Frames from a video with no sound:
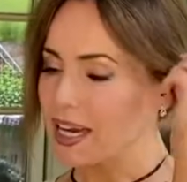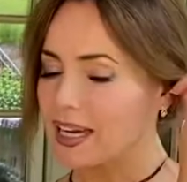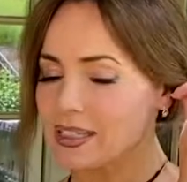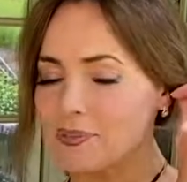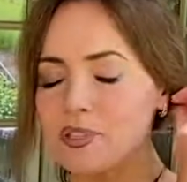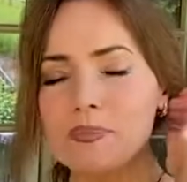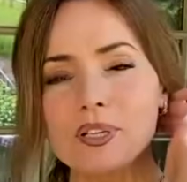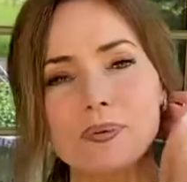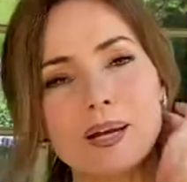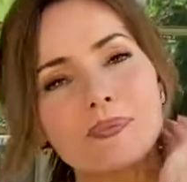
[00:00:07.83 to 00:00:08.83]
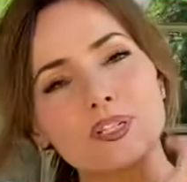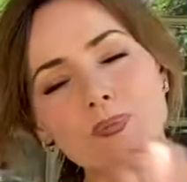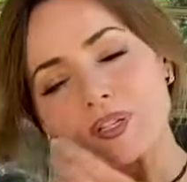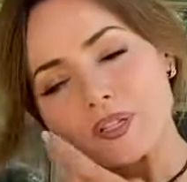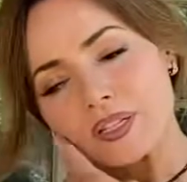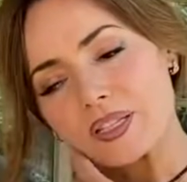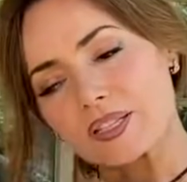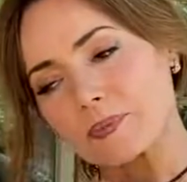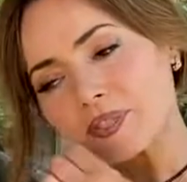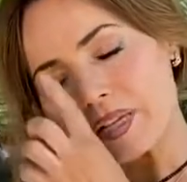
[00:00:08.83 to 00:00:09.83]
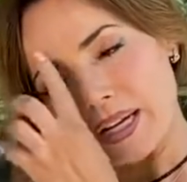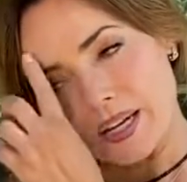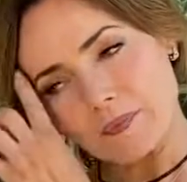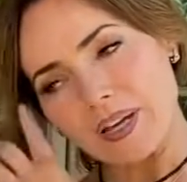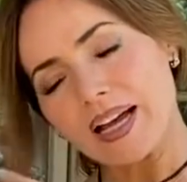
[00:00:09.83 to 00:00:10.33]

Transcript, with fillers: I love them year round, but especially in the summertime.